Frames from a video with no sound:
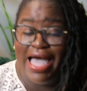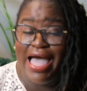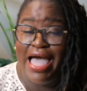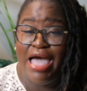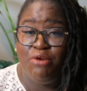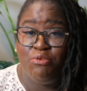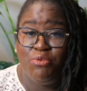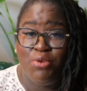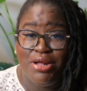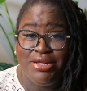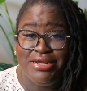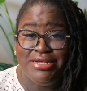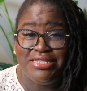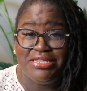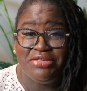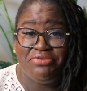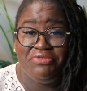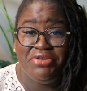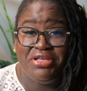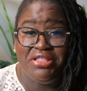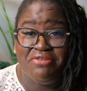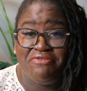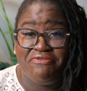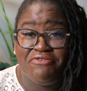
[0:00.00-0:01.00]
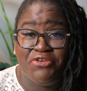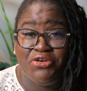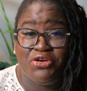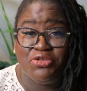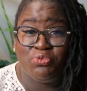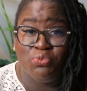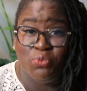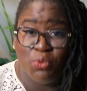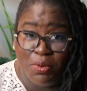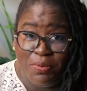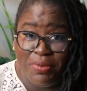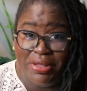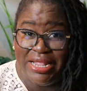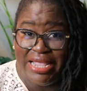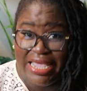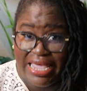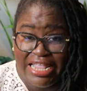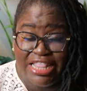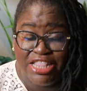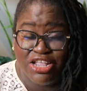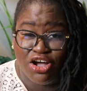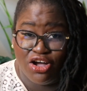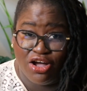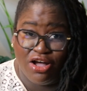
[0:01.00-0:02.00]
I wanted to read the first woman
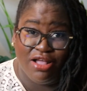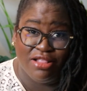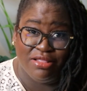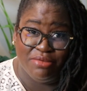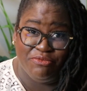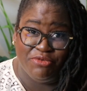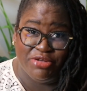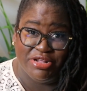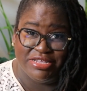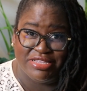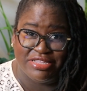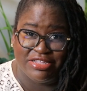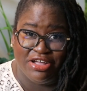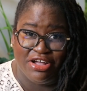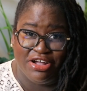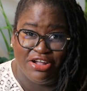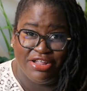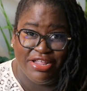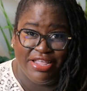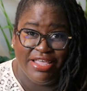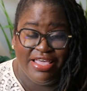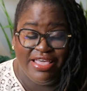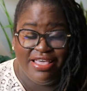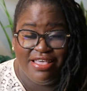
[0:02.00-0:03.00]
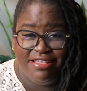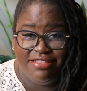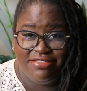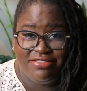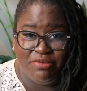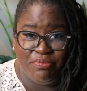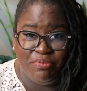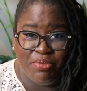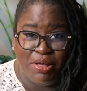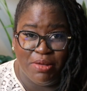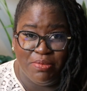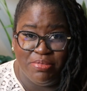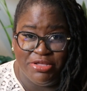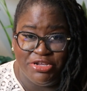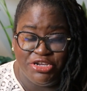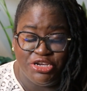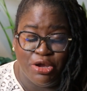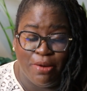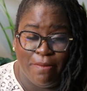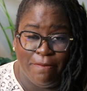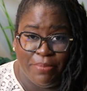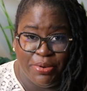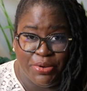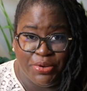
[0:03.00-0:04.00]
in the Harlem Renaissance to publish
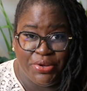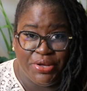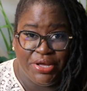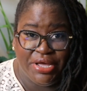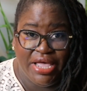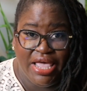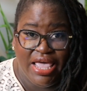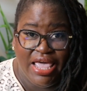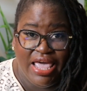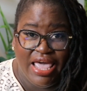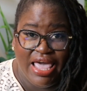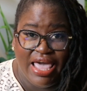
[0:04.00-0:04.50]
a book.